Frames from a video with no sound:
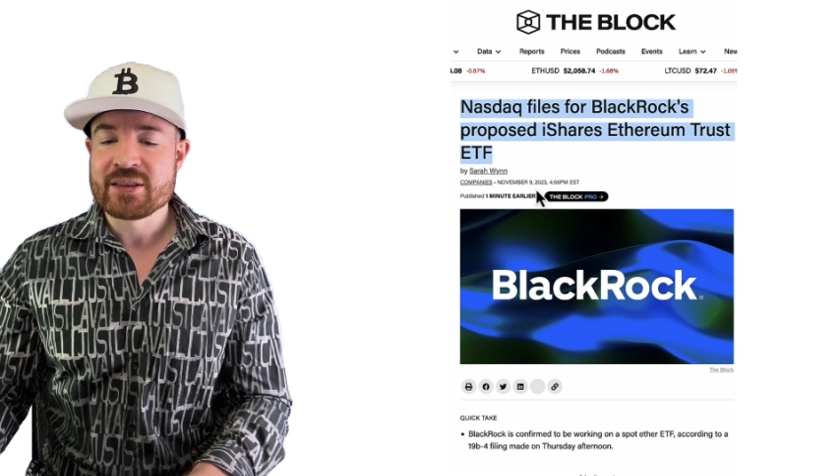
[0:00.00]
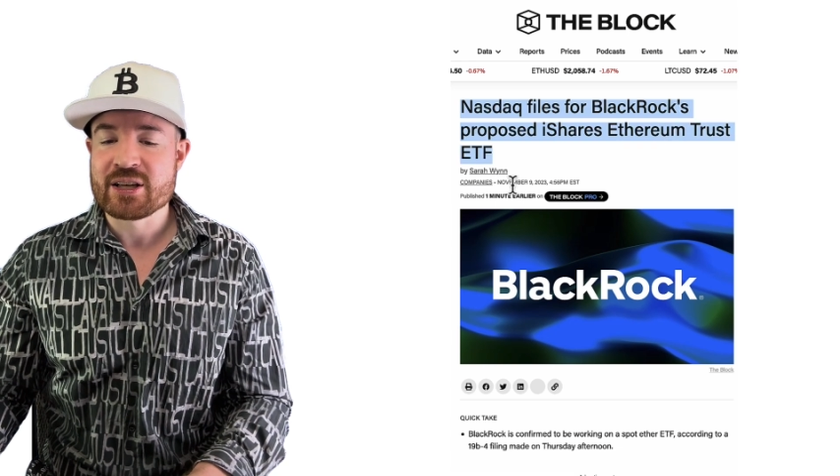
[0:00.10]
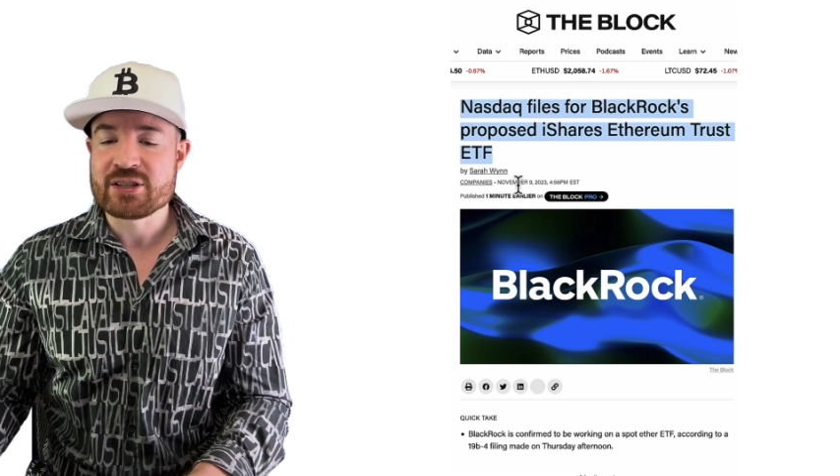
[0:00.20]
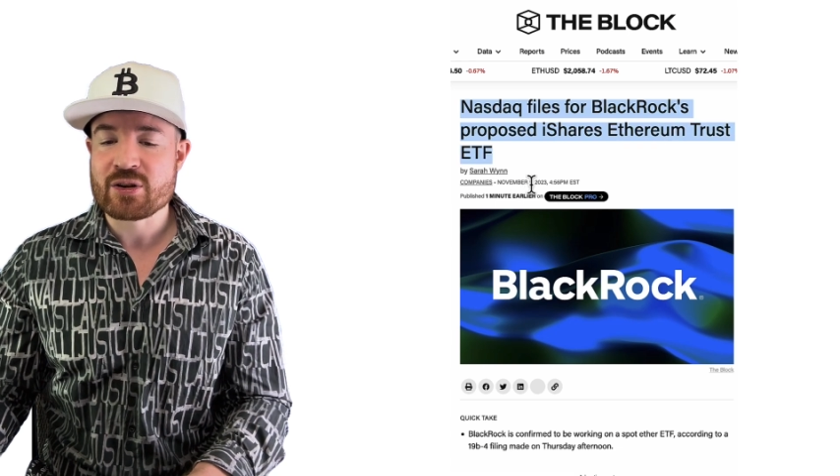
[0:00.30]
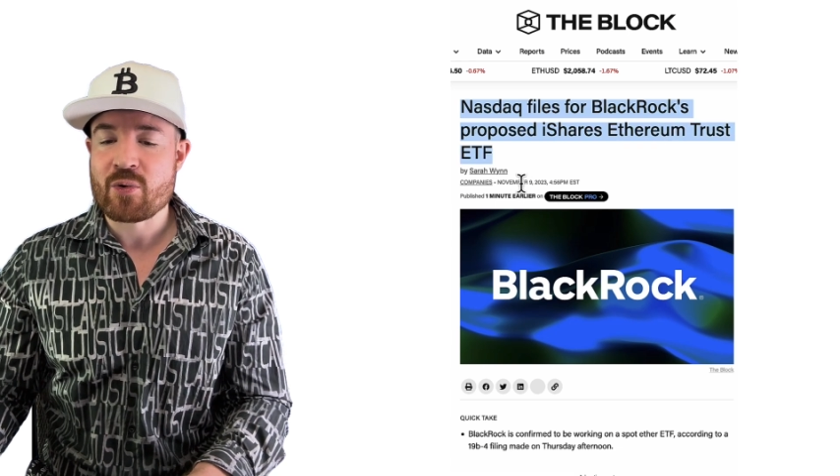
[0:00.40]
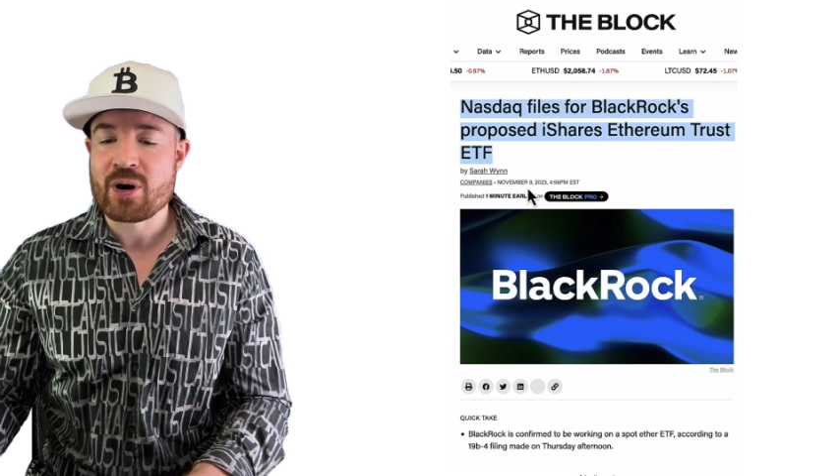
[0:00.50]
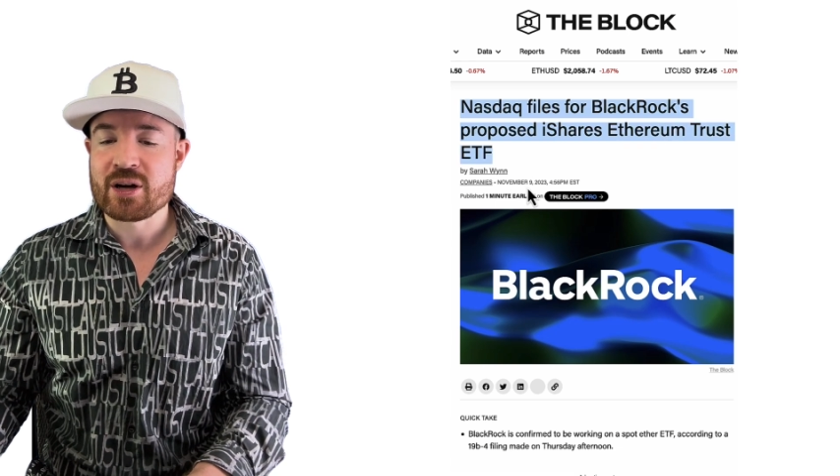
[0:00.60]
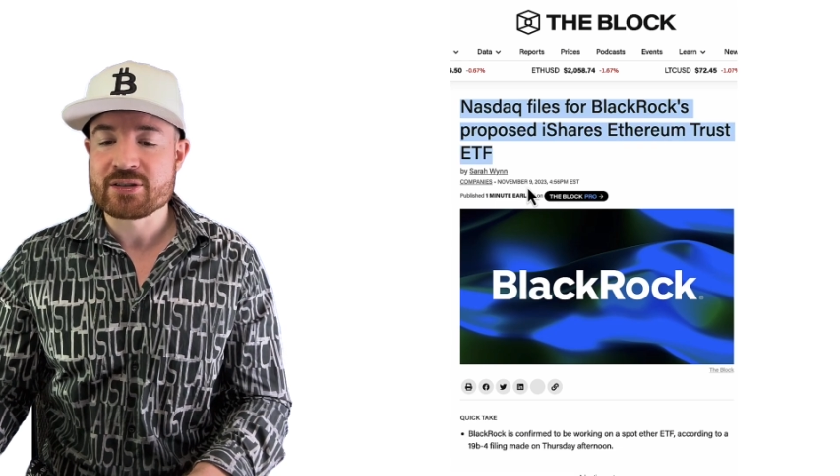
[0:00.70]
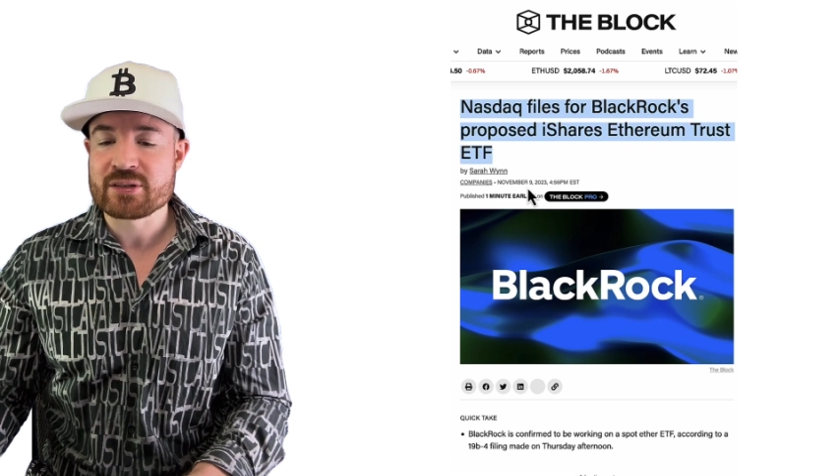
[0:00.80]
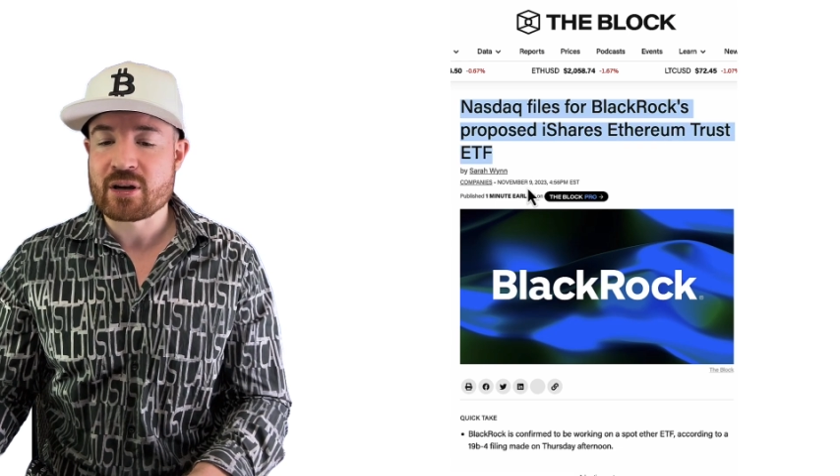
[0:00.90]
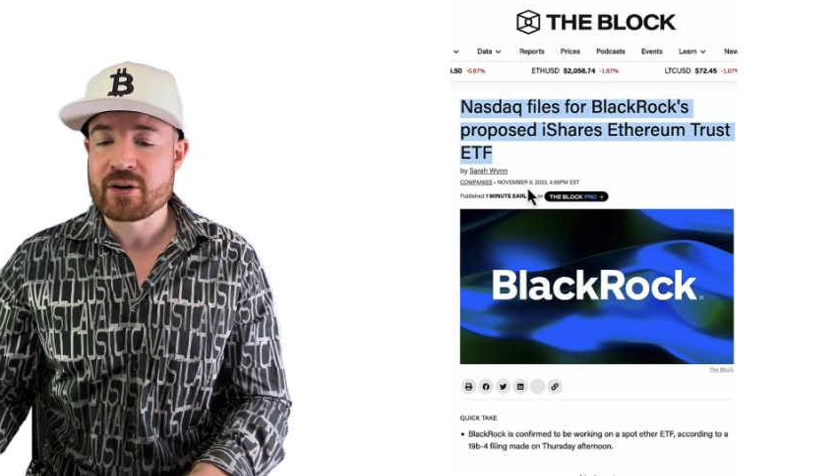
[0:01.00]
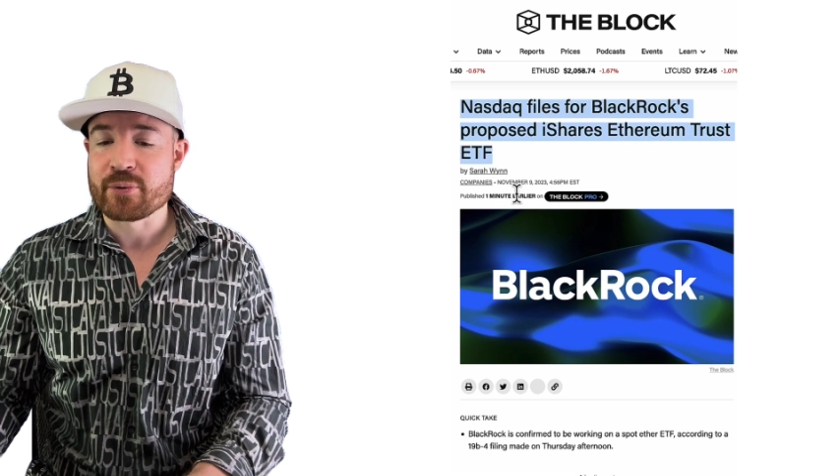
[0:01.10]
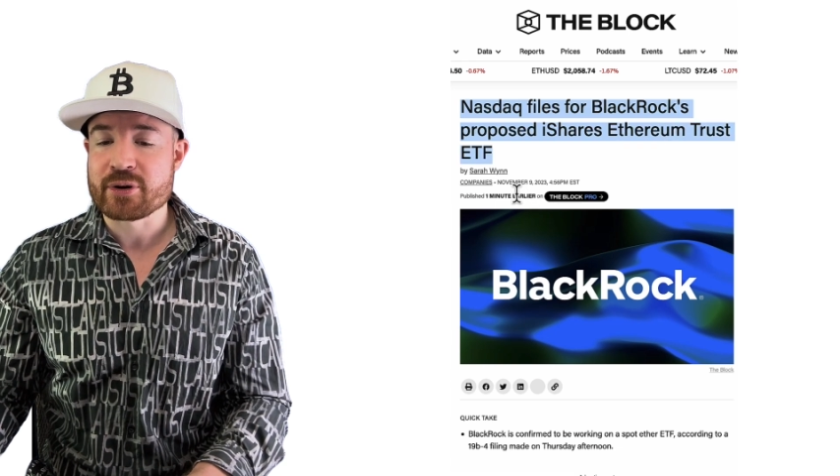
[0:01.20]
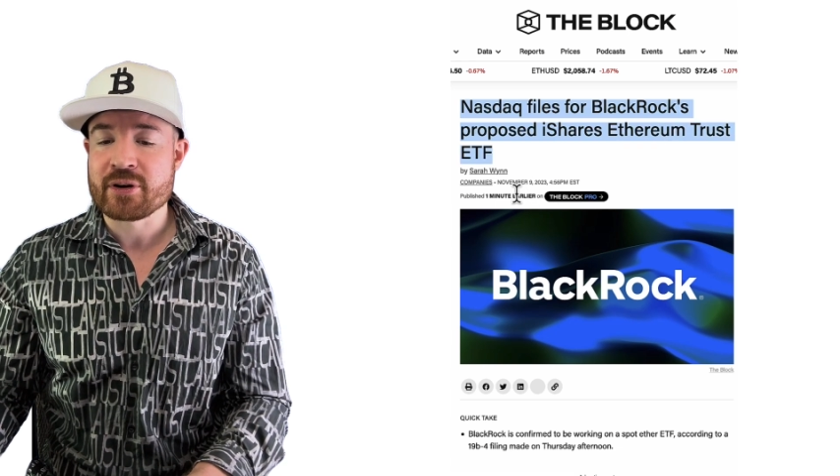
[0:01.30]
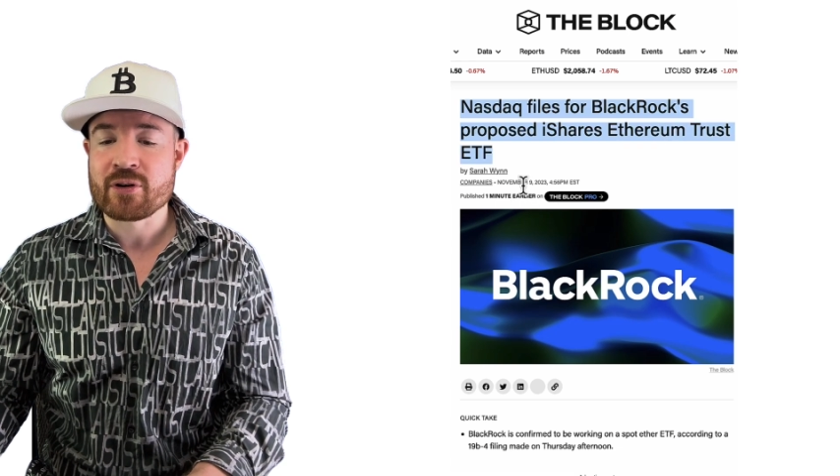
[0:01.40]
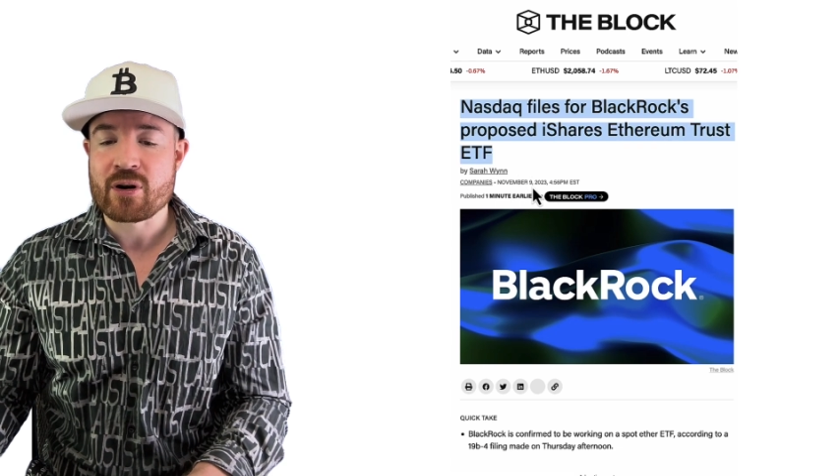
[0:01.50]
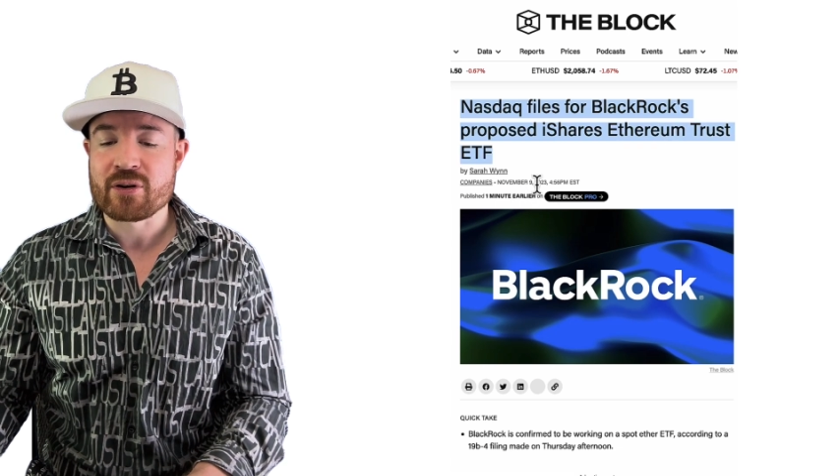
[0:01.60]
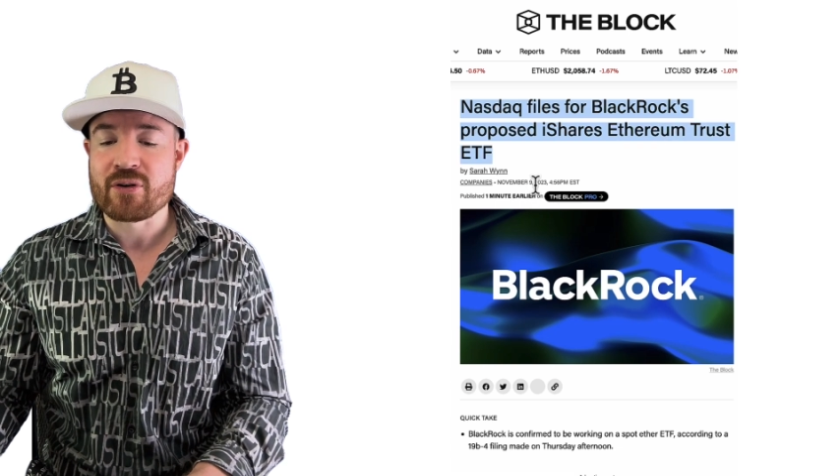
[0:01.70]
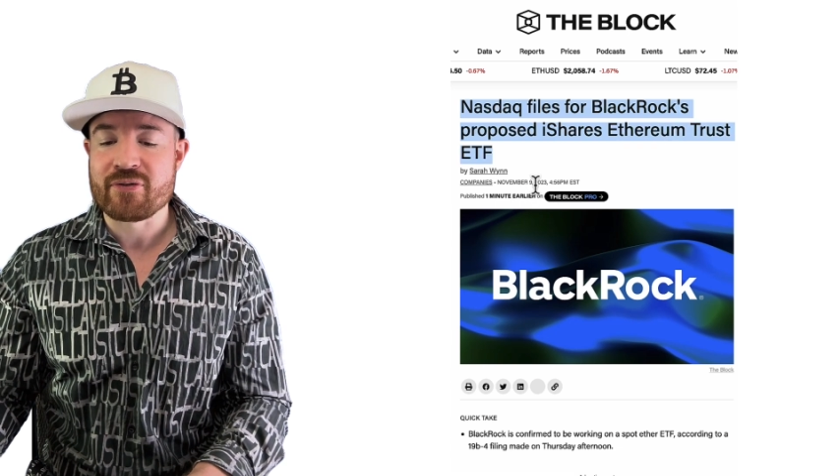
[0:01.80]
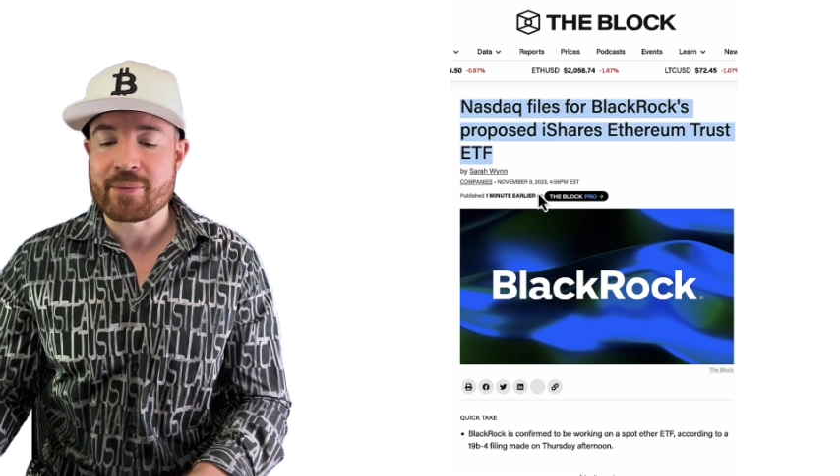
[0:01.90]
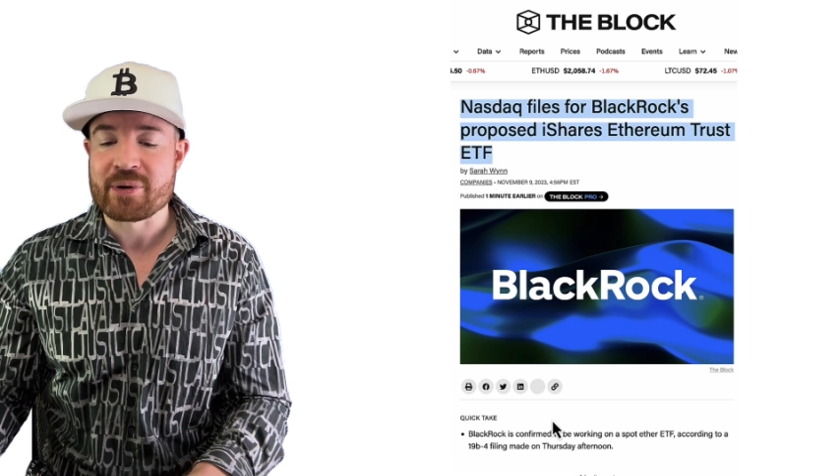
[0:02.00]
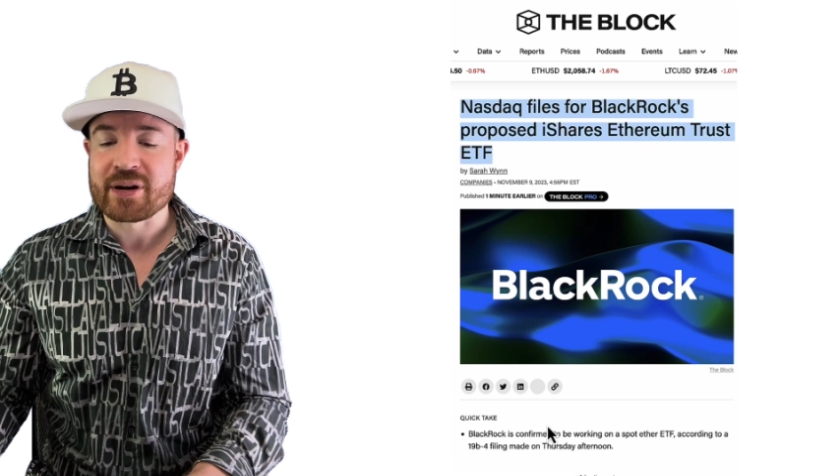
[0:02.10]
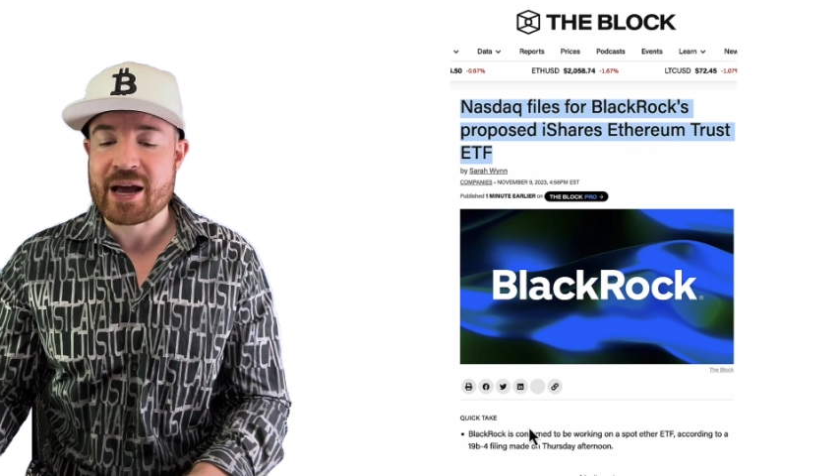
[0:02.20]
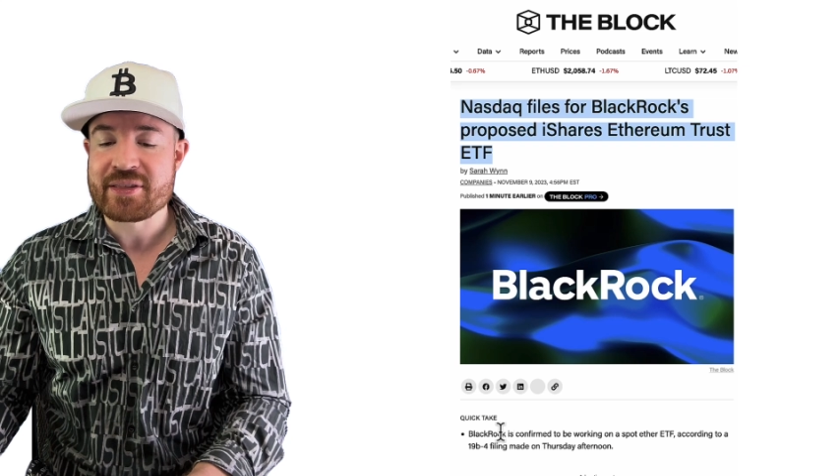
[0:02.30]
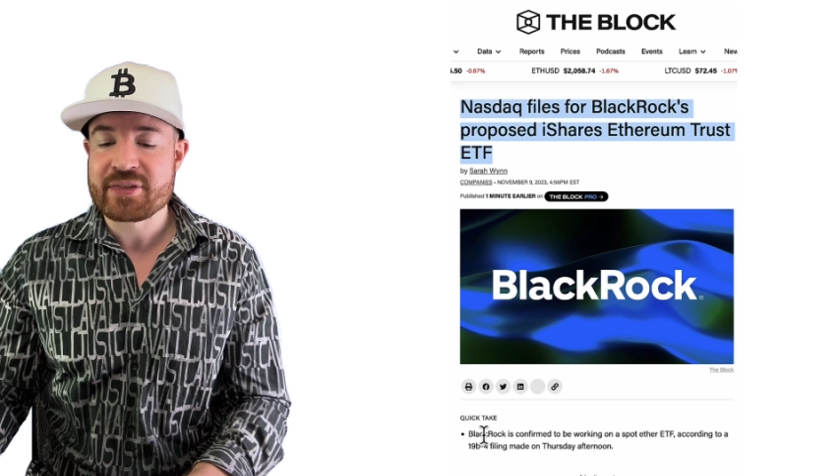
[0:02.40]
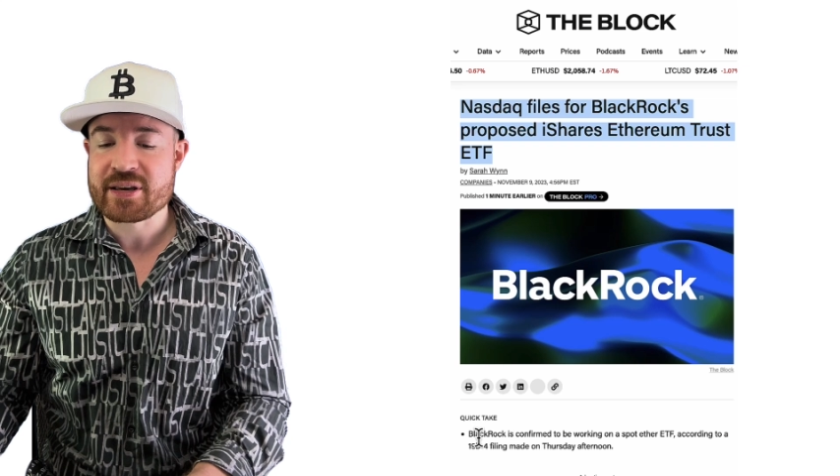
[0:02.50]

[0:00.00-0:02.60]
This was written on November 9th.